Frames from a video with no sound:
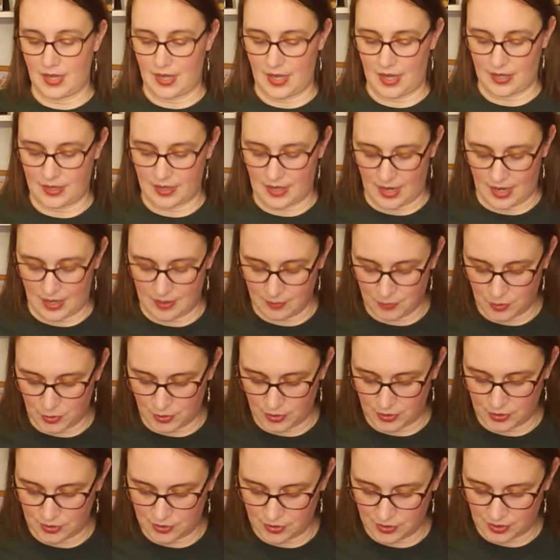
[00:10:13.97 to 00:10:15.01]
and I'm
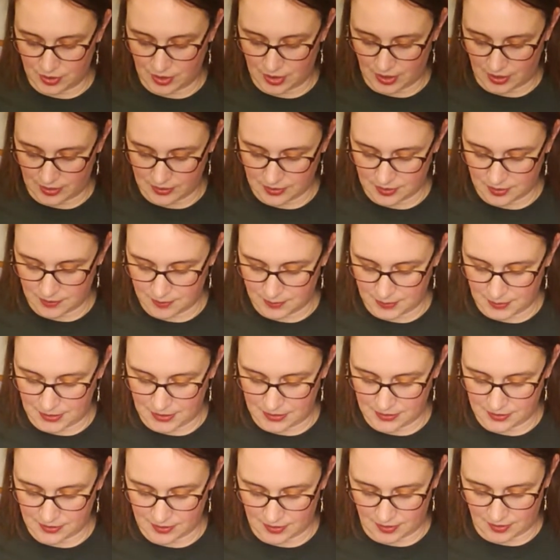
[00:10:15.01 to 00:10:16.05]
going to cut a
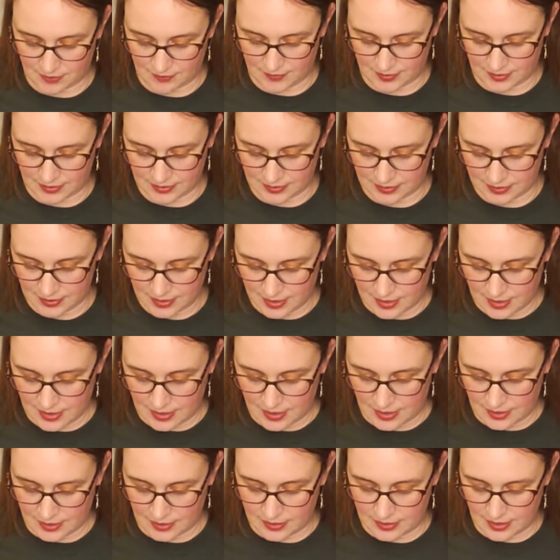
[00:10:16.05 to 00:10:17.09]
piece of it
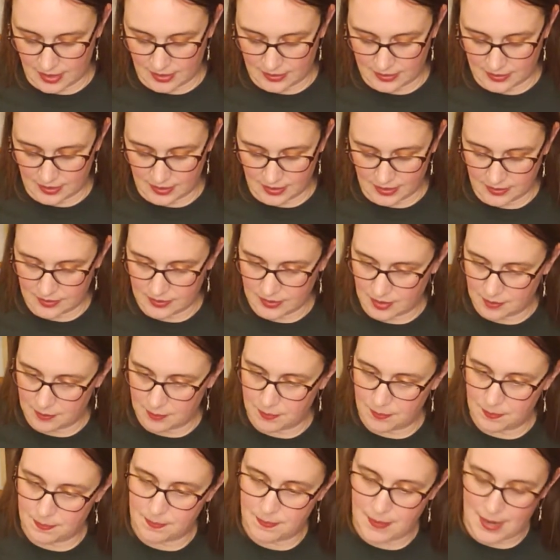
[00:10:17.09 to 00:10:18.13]
that is
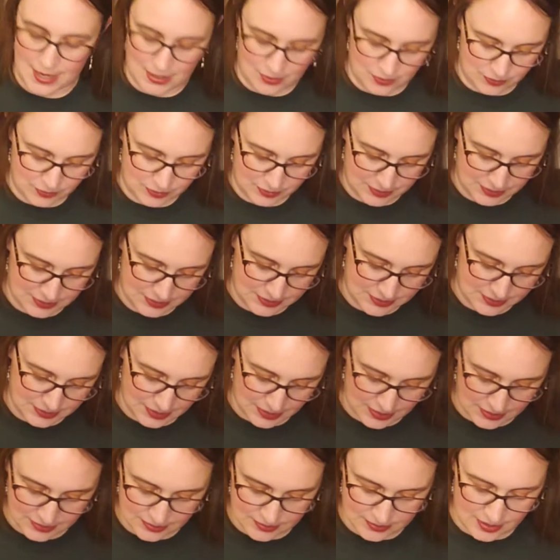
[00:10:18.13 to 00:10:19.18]
about
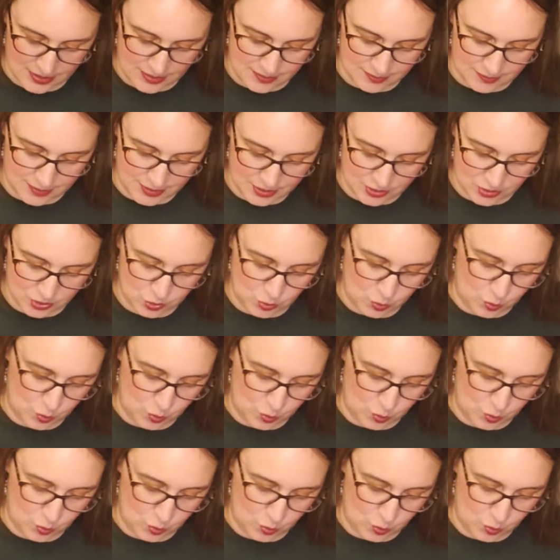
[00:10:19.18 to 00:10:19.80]
6 centimeters